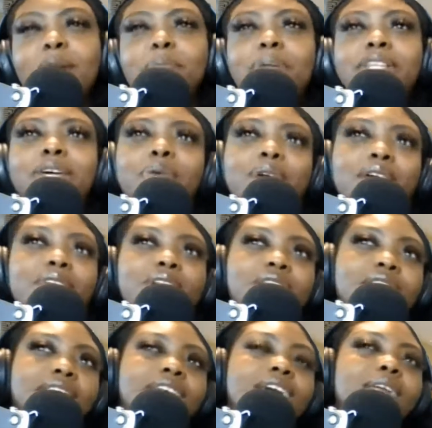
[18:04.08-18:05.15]
But then when I
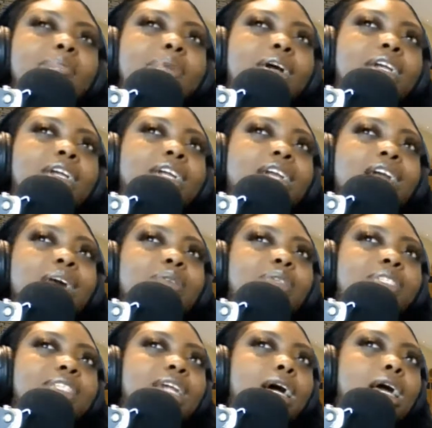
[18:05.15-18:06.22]
really thought about it, and I
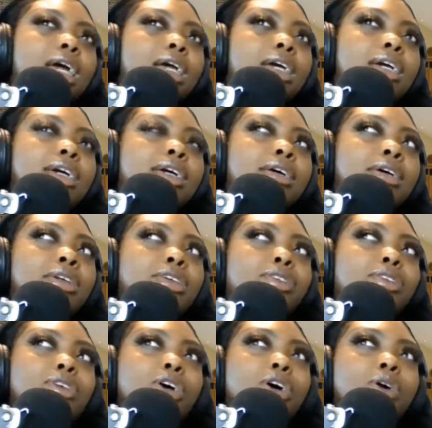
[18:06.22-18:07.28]
was like,
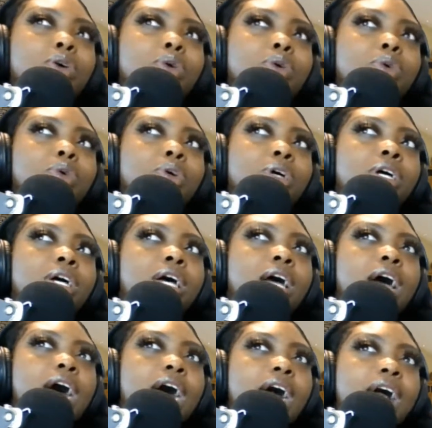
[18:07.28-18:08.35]

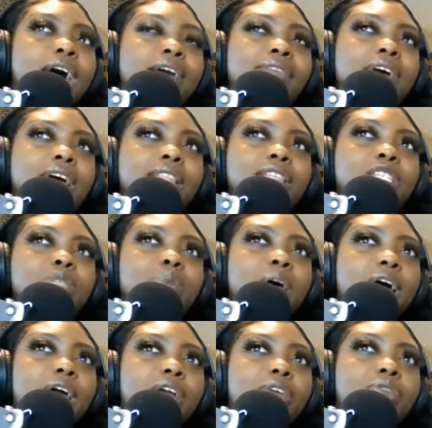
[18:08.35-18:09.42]
I have had this
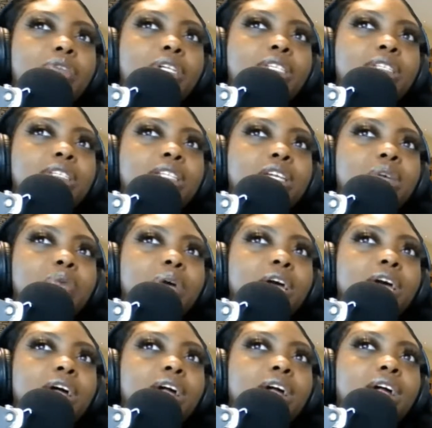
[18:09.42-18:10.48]
pattern recently
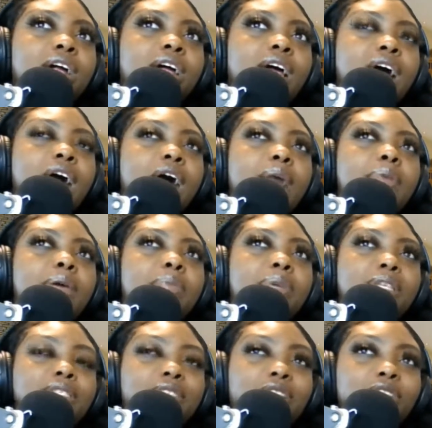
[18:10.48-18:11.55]
where I may be
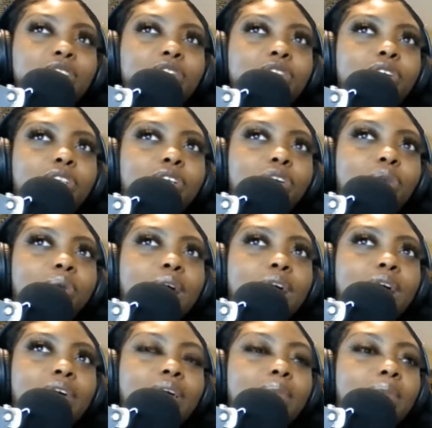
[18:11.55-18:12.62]
single for a little
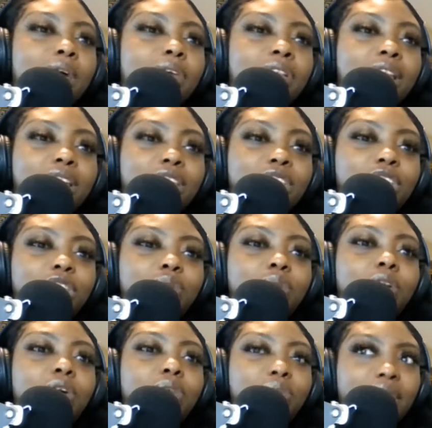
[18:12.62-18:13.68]
while and my relationship will
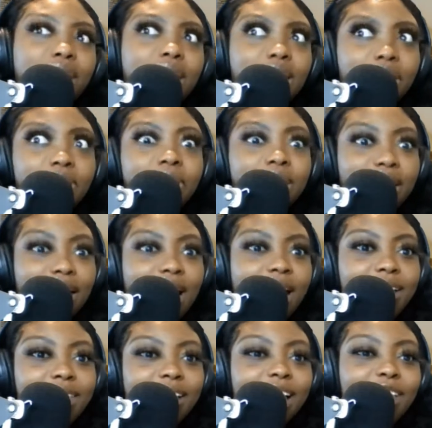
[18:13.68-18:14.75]
only literally
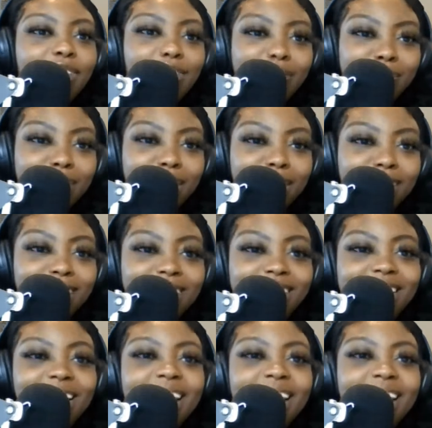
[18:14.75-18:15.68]
last like 3 months.